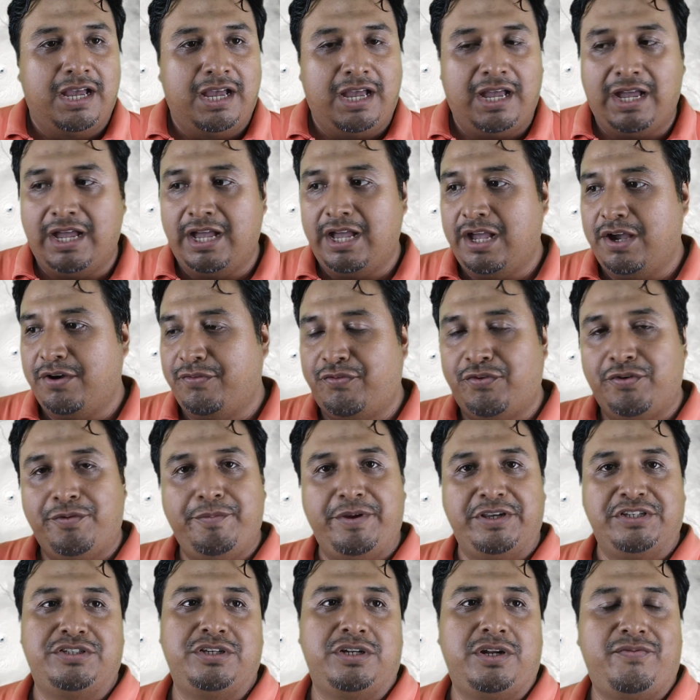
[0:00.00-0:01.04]
uh,
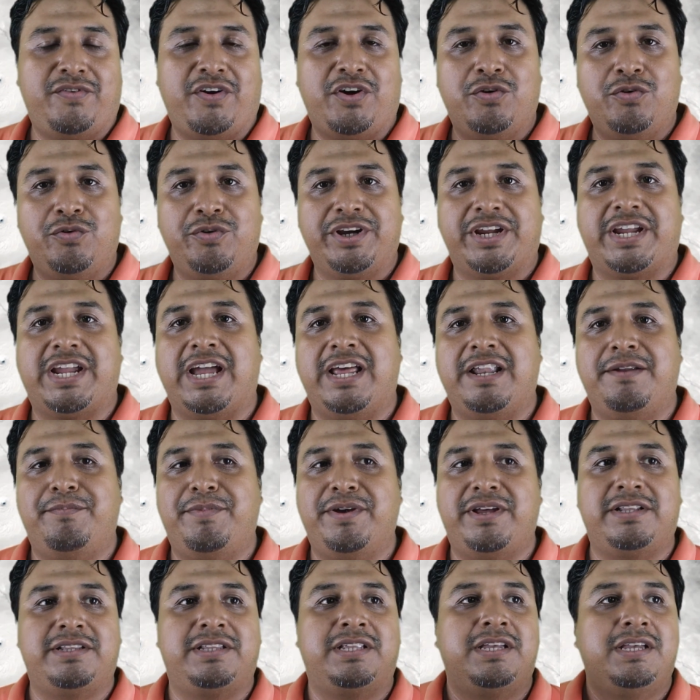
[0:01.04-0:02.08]
formation of a hurricane,
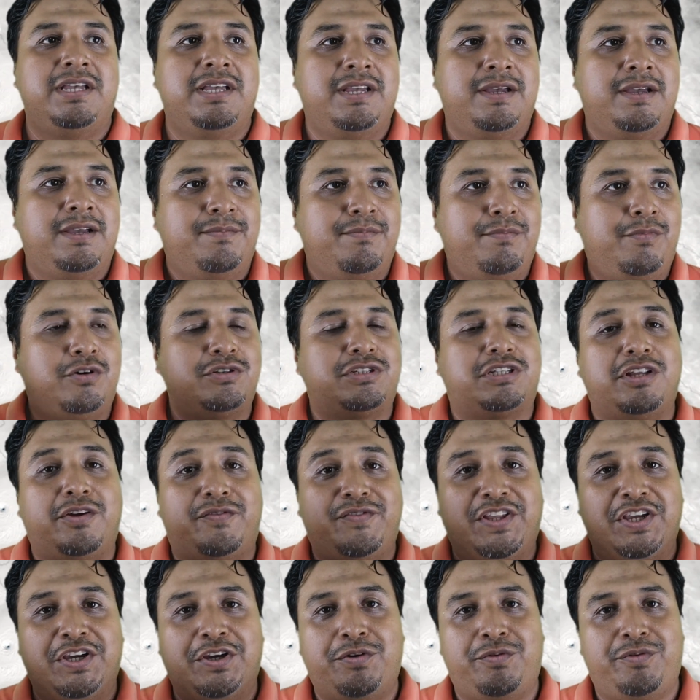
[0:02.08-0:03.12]
but mostly
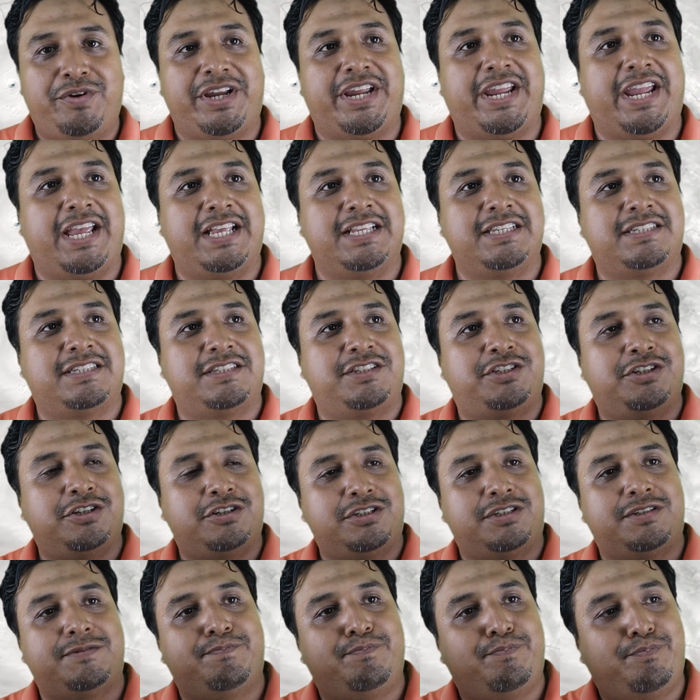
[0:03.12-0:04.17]
of the hurricanes
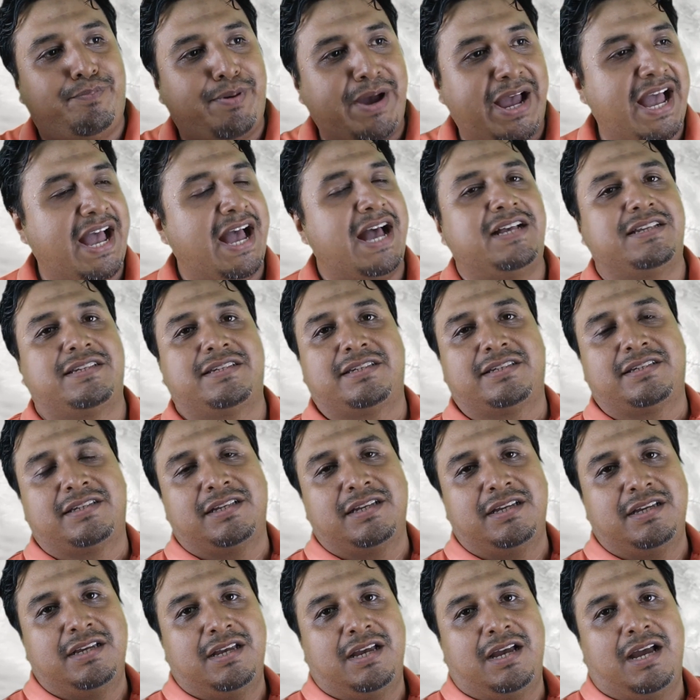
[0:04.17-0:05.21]
just pass